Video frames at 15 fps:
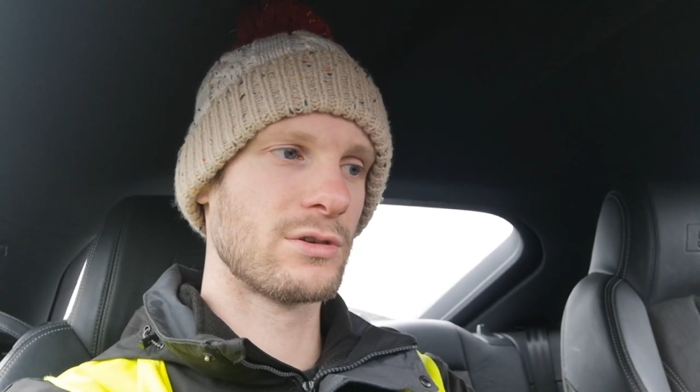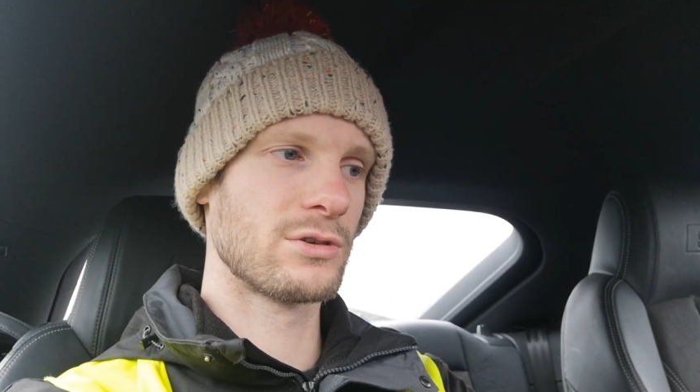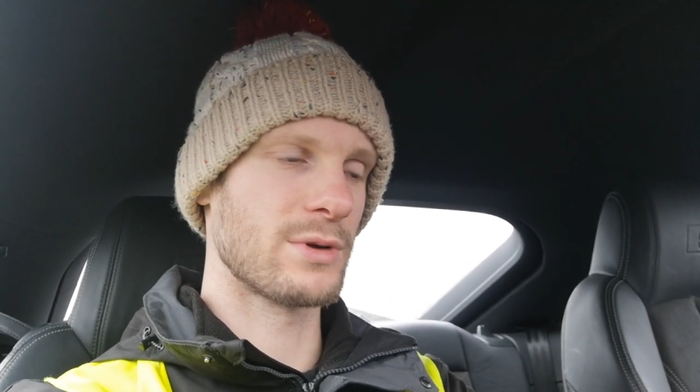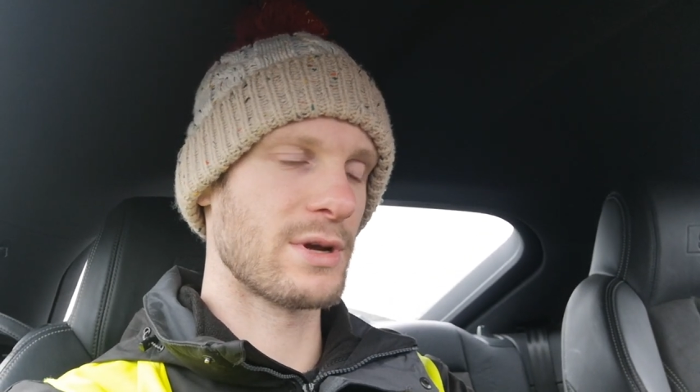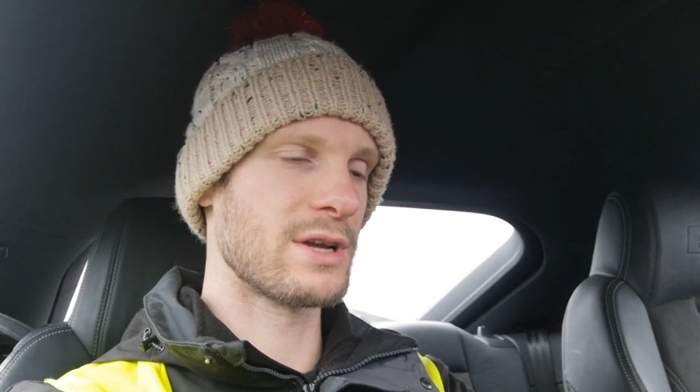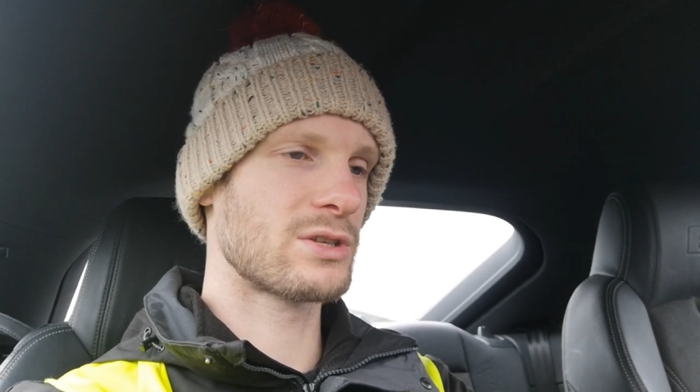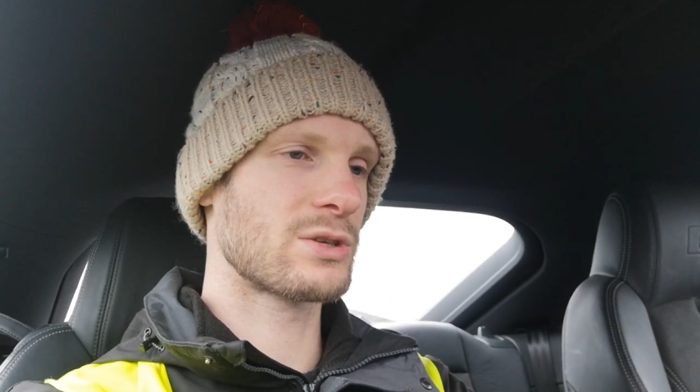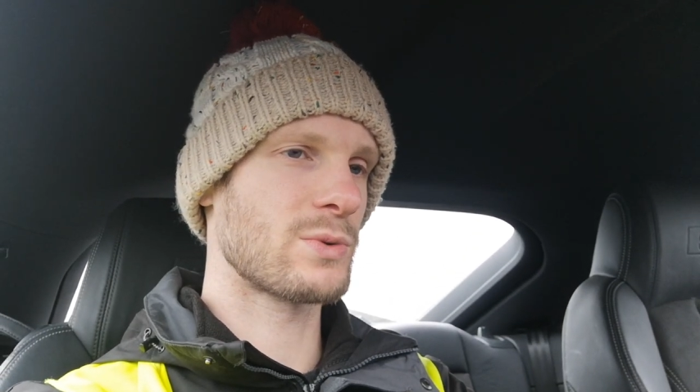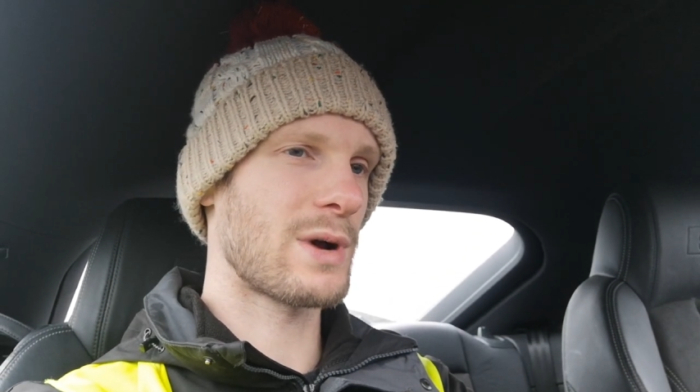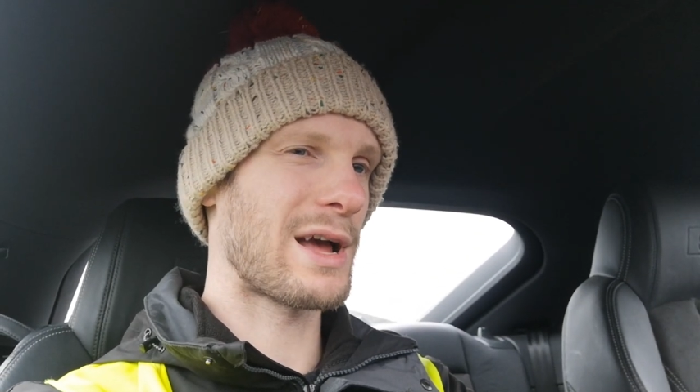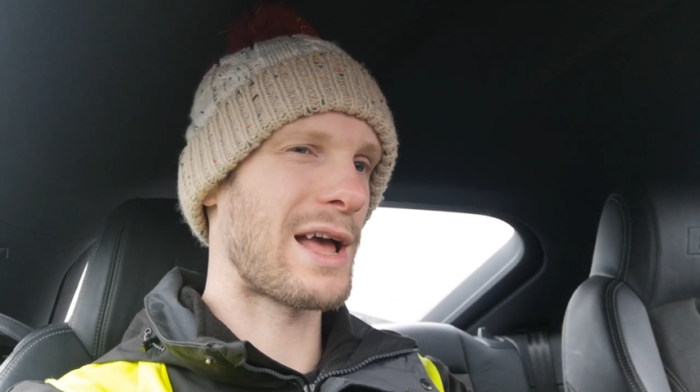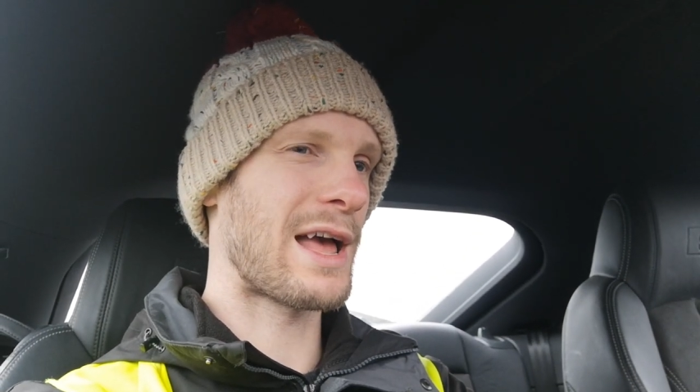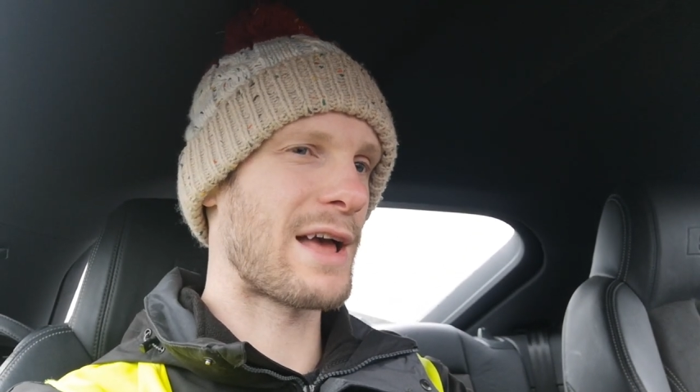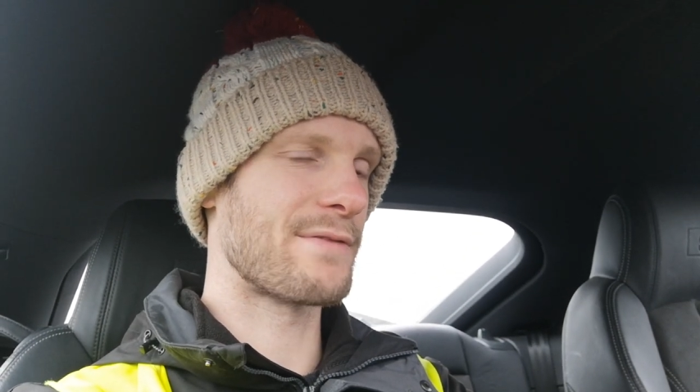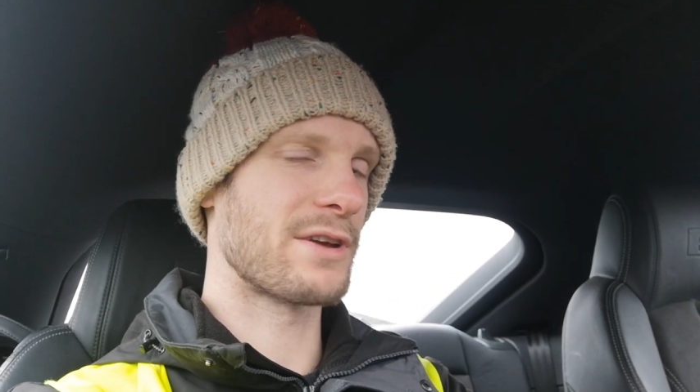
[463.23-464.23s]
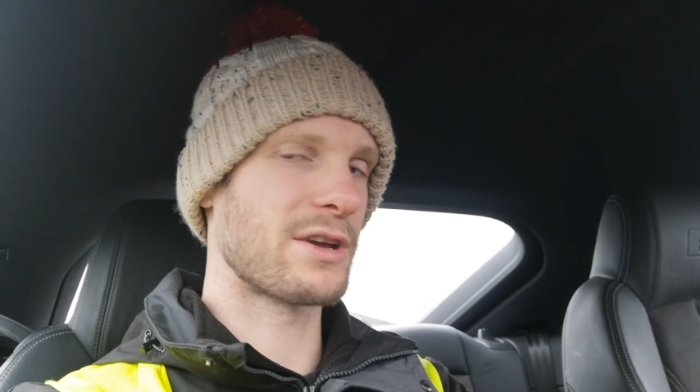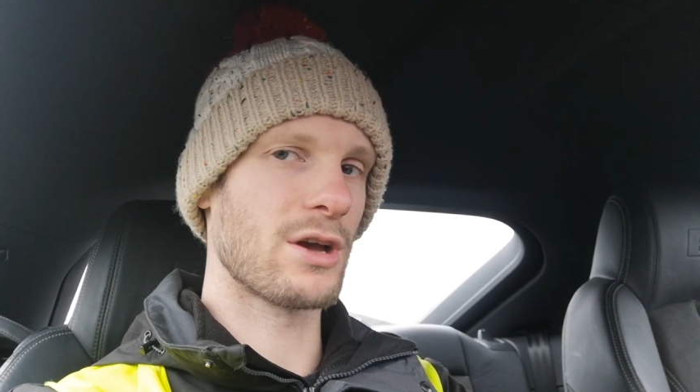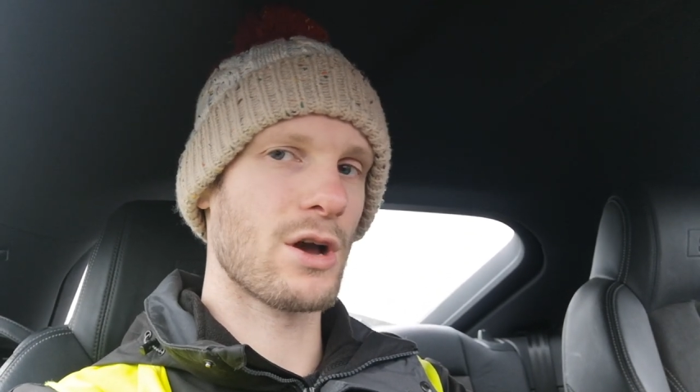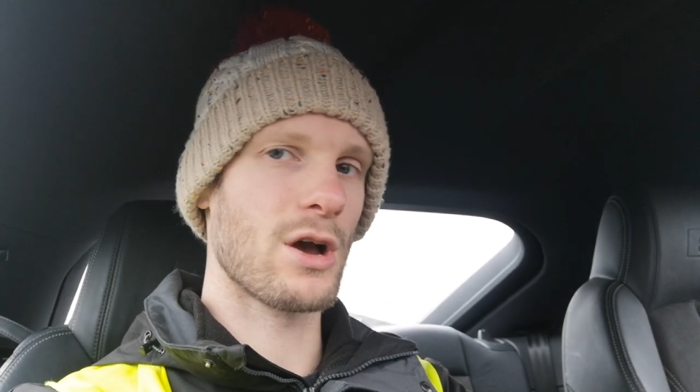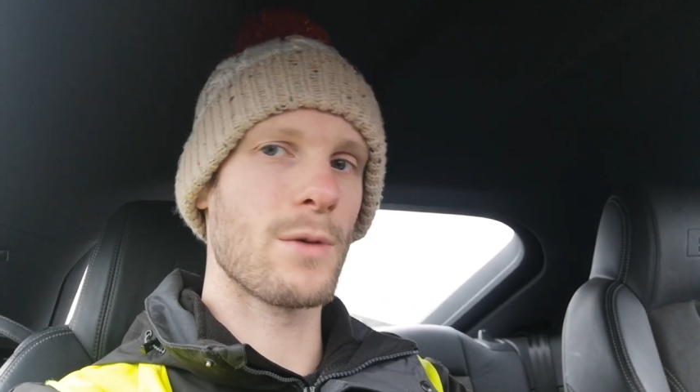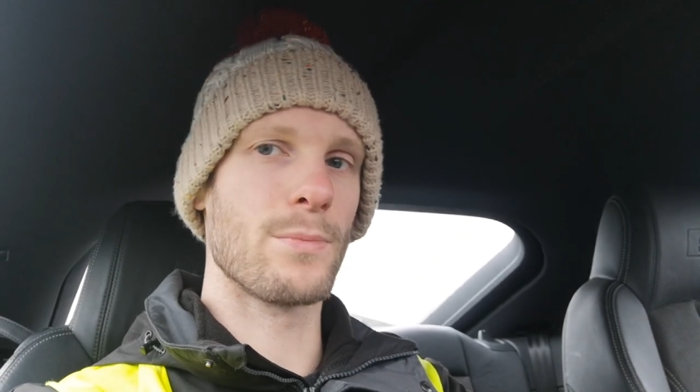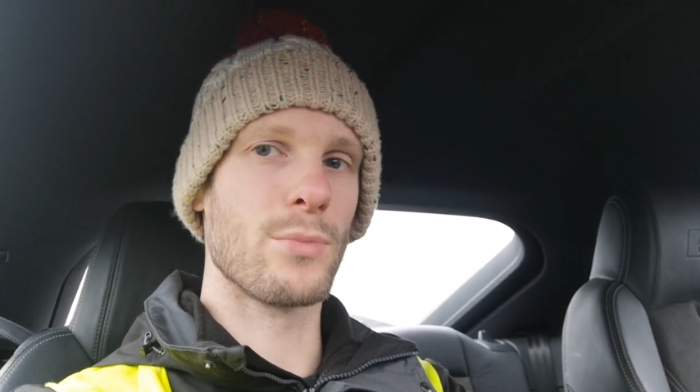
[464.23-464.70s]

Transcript: So it is quite a heavy car,